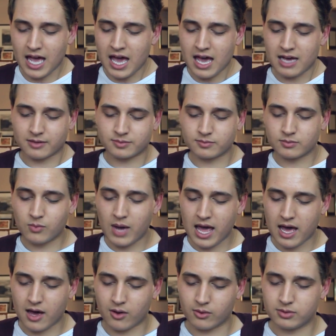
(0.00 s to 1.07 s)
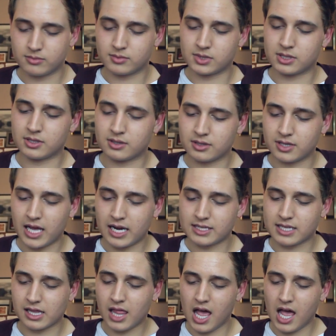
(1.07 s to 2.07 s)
Ah, wow, that is a